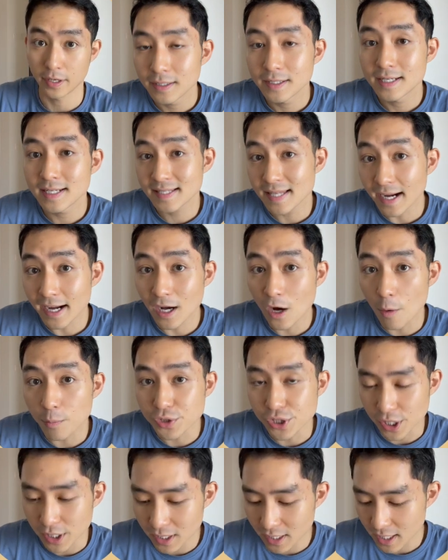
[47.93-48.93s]
The second
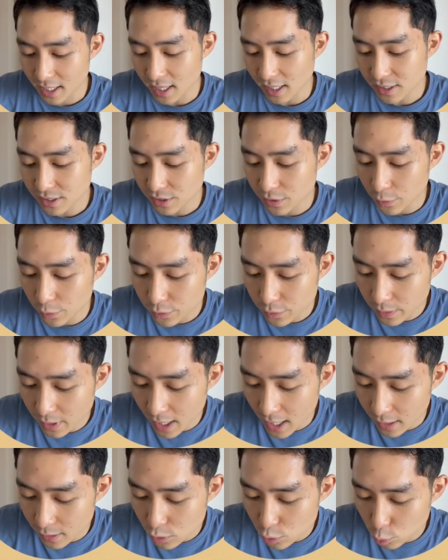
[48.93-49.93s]
option is you to
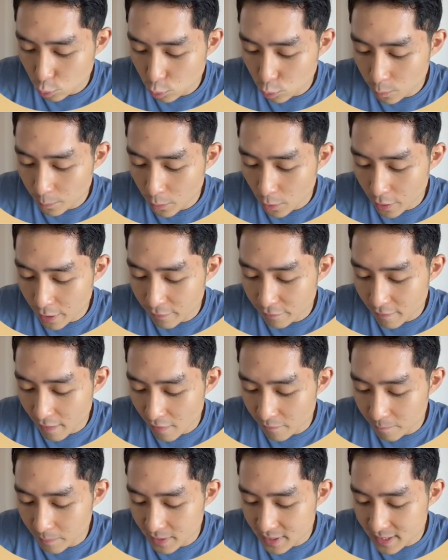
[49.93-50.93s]
get
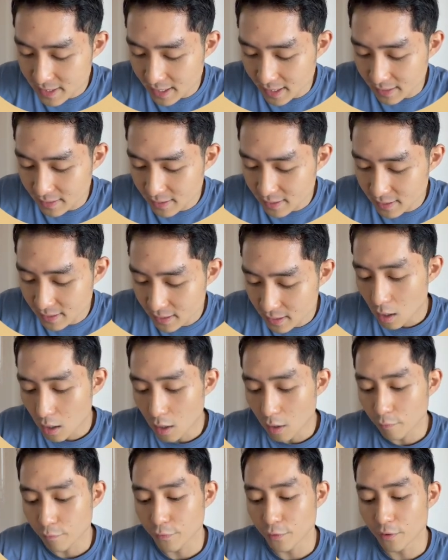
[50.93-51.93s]
2.5%
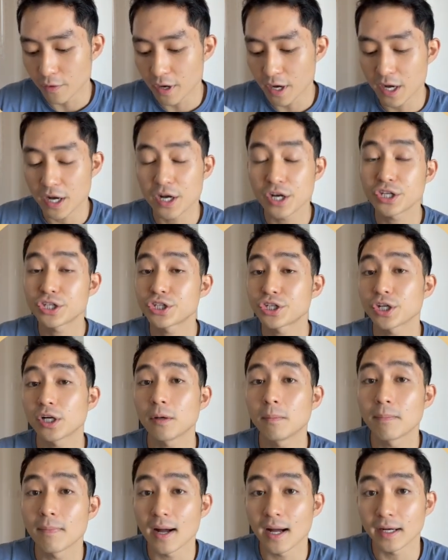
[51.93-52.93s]
of your initial
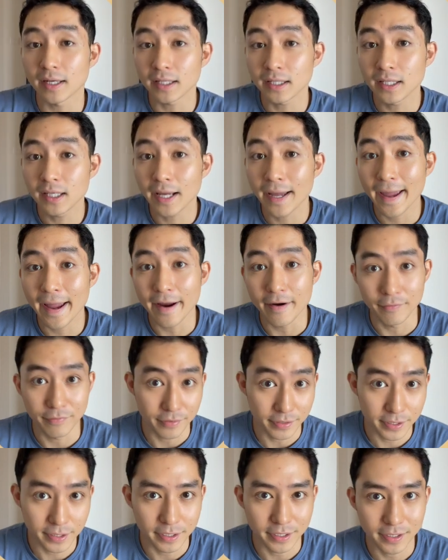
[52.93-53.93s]
money
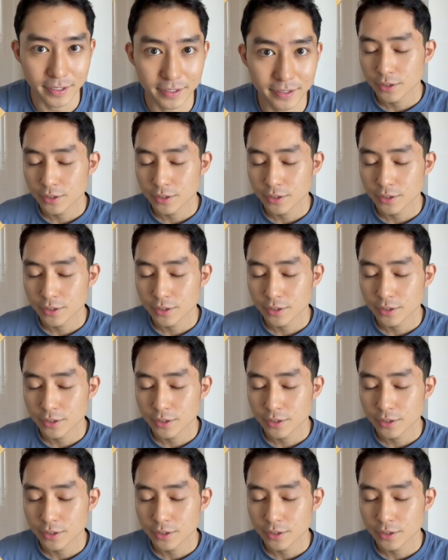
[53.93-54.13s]
every year.